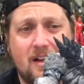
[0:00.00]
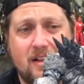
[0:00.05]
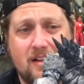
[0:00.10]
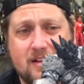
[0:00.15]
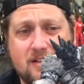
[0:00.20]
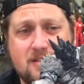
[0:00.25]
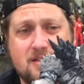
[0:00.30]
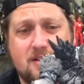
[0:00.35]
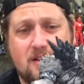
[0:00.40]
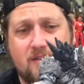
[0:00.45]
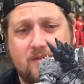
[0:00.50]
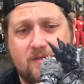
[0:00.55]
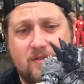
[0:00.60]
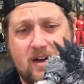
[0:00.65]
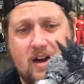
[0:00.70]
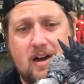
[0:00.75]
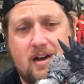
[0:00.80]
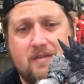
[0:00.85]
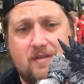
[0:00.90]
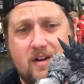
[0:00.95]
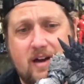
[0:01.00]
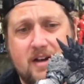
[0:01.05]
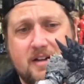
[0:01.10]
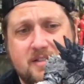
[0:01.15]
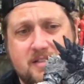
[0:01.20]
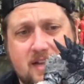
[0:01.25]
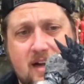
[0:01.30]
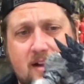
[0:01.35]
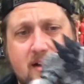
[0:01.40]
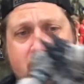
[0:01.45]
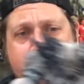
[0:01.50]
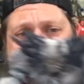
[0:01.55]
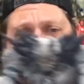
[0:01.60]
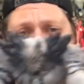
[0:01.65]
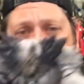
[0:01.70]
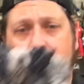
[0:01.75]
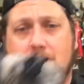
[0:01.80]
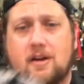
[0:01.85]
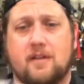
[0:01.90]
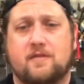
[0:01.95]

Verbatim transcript: This is a very, very solid figure.